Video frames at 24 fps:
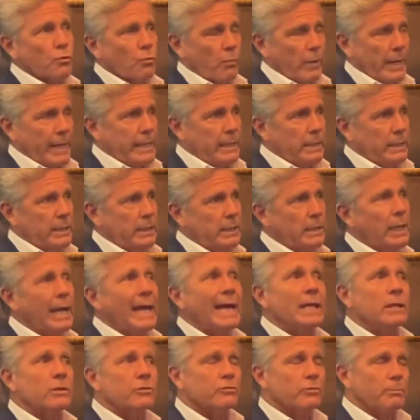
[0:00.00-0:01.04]
training,
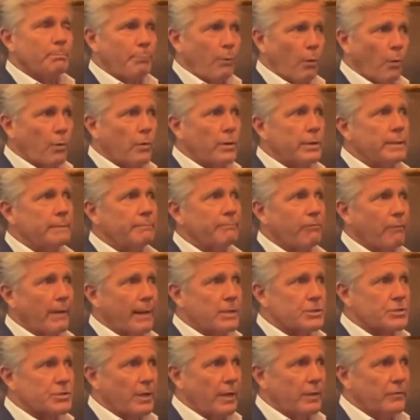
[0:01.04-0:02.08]
and supporting
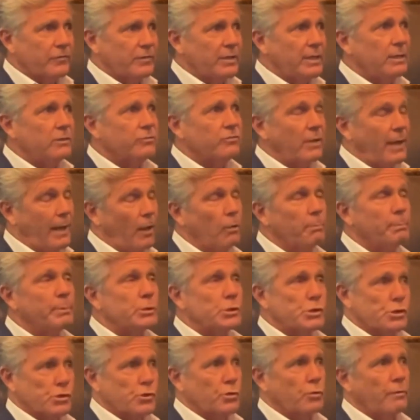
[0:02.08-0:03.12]
franchisees to help
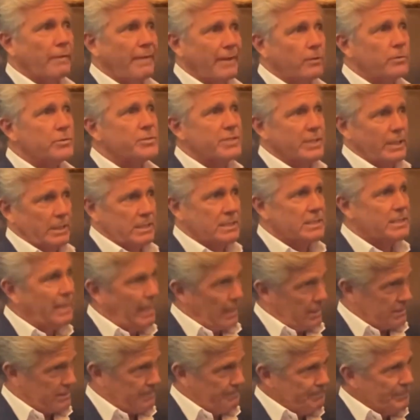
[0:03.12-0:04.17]
ensure their
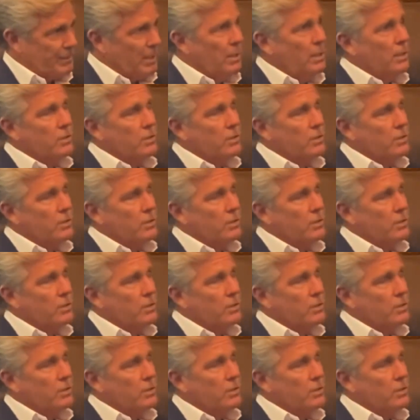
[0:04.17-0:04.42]
success.